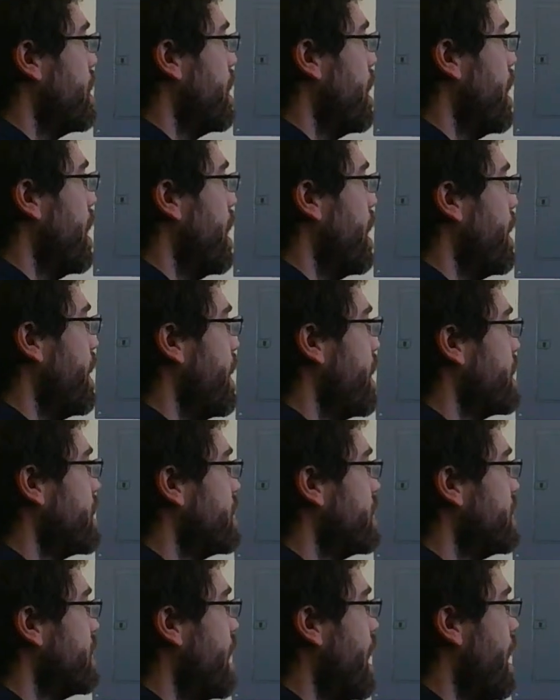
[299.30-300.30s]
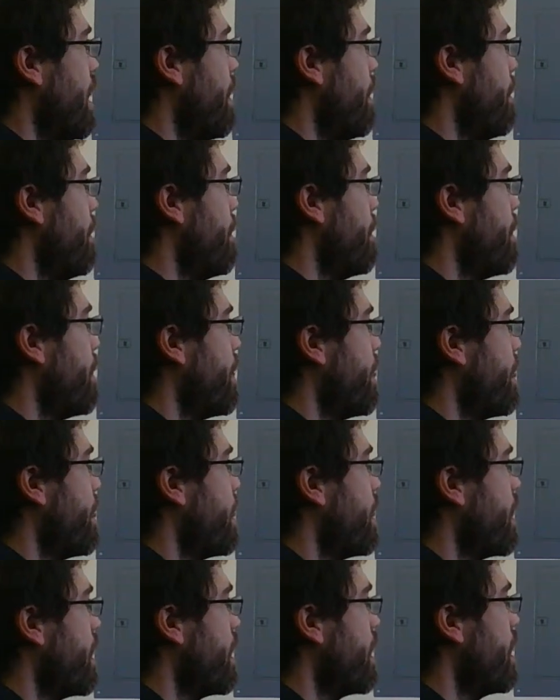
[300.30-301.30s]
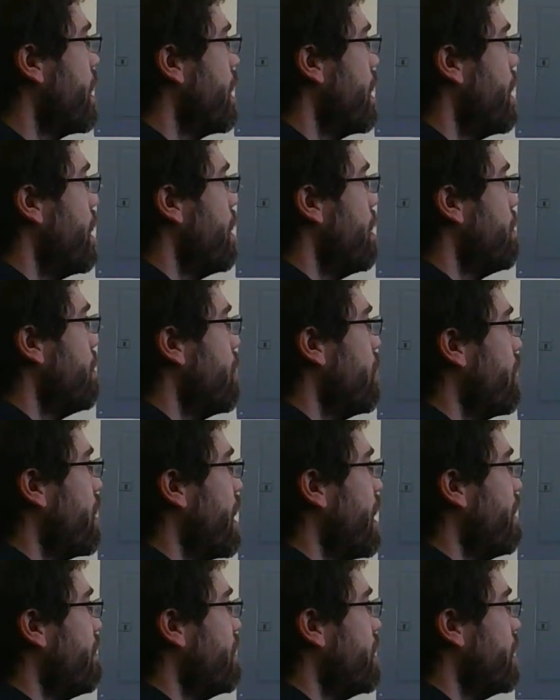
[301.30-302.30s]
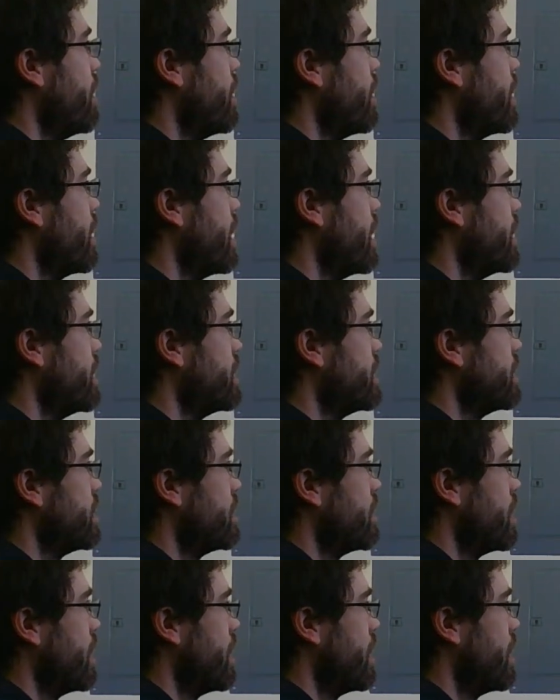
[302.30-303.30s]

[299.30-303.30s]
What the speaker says: not a sum. We have all this